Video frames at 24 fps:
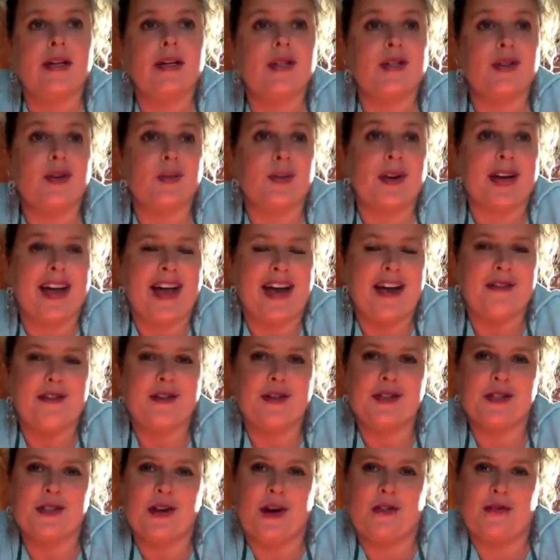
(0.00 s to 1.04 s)
So we have
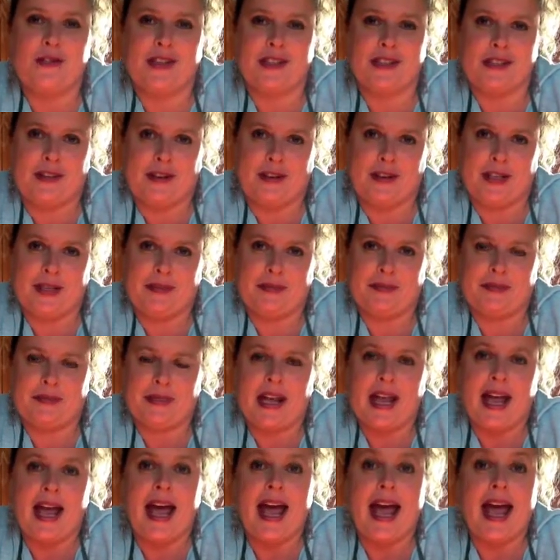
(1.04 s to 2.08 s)
our toffee done,
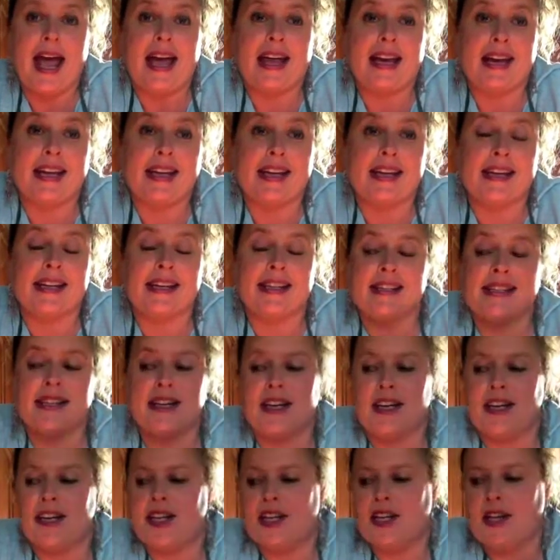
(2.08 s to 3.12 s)
and it is
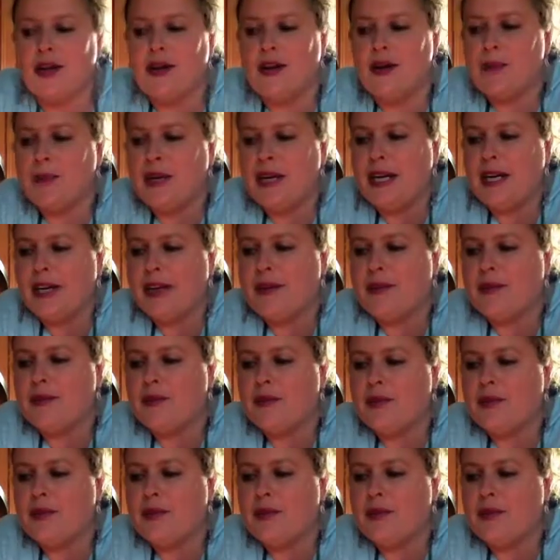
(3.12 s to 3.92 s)
yummy.